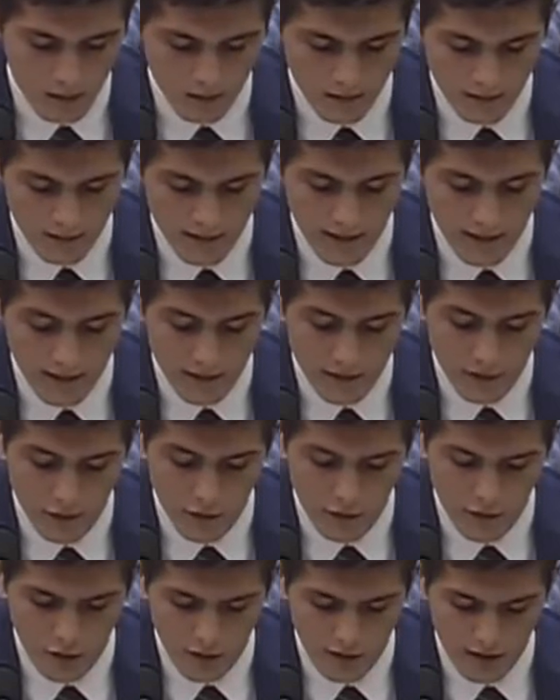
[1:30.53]
of life,
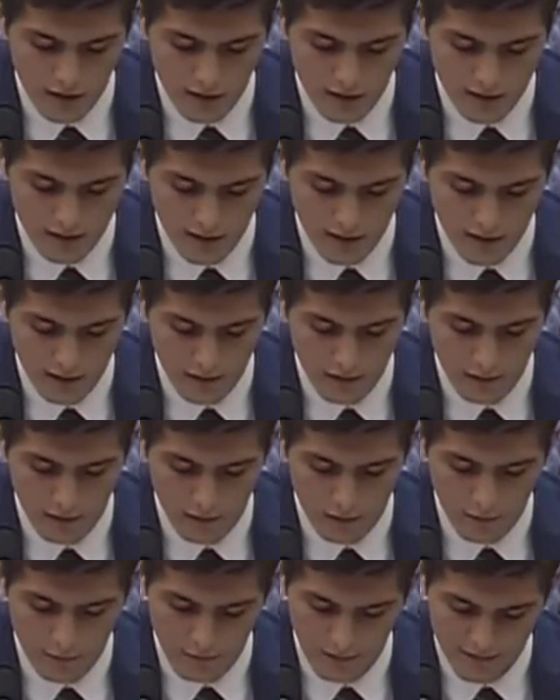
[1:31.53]
family, and
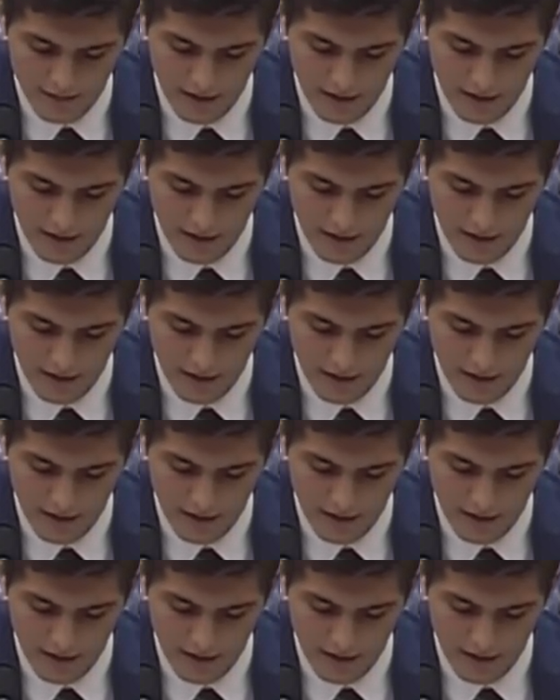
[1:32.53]
friends.